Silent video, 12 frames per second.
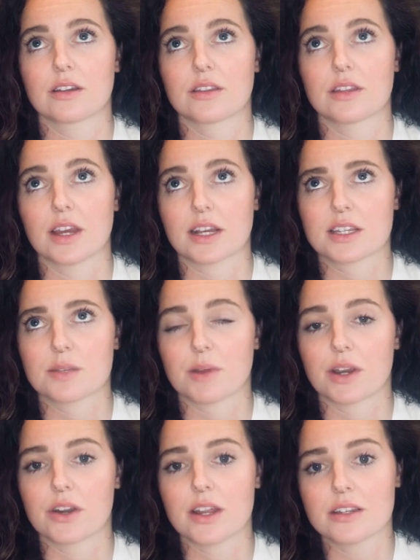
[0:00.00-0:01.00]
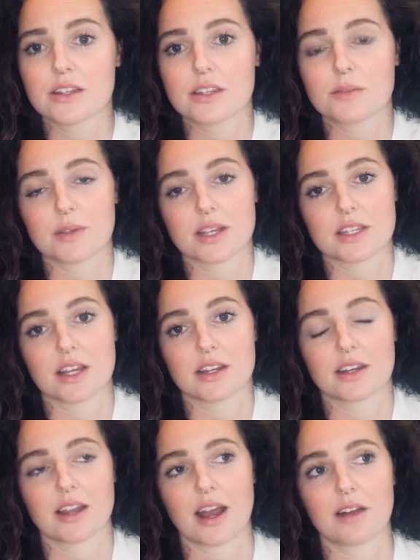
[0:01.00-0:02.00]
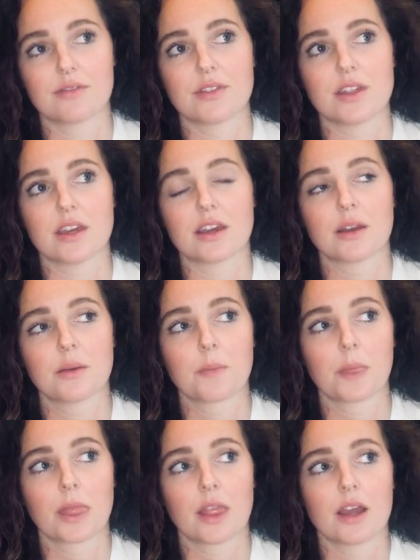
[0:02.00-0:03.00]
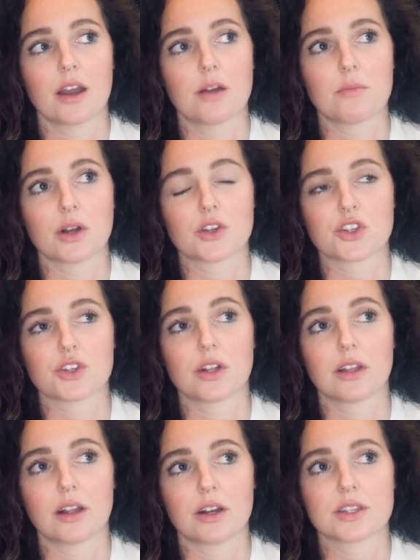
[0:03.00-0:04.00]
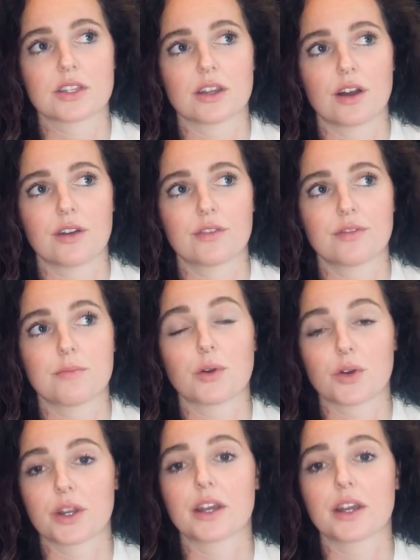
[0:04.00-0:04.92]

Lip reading: the experience, because I didn't have the emotional loss of mourning